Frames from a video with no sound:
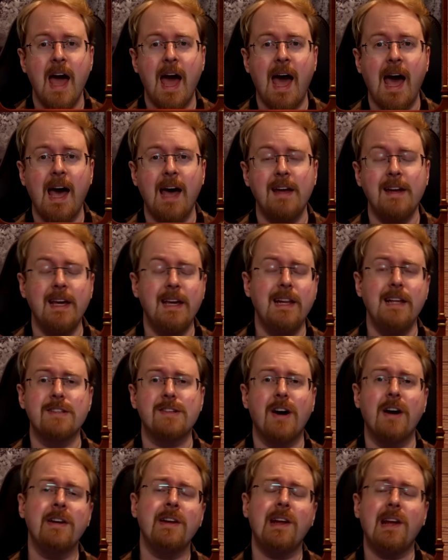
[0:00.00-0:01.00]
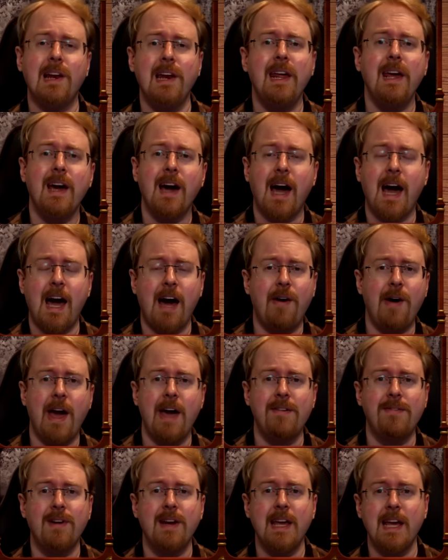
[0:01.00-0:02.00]
and it is unclear how
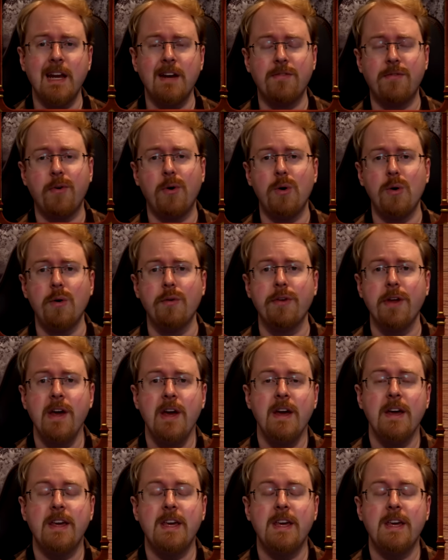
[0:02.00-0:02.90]
heavily involved